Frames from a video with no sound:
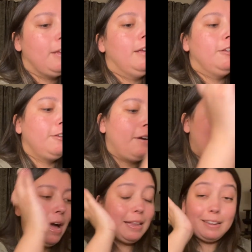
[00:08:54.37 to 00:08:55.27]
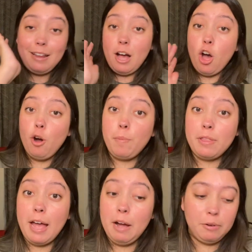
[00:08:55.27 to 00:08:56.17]
So I did not open
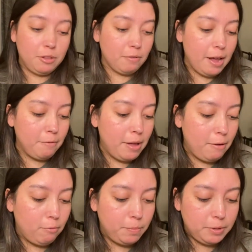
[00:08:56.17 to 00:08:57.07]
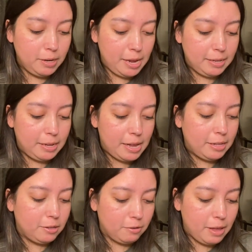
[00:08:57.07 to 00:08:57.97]
that one the right way. Whoopsie daisy.
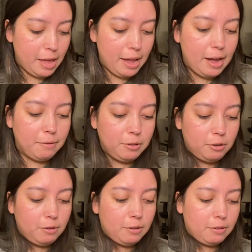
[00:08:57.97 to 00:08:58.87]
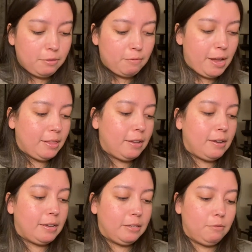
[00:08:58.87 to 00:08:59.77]
It's okay. I will do it right the
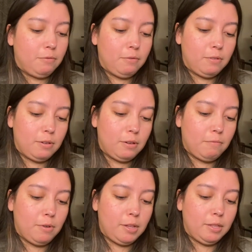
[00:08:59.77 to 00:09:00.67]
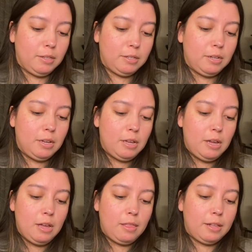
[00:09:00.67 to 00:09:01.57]
next ones.
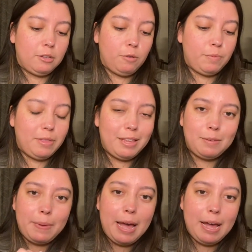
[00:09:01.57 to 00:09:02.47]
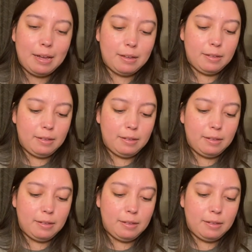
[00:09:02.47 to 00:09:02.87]
Let's open this pack.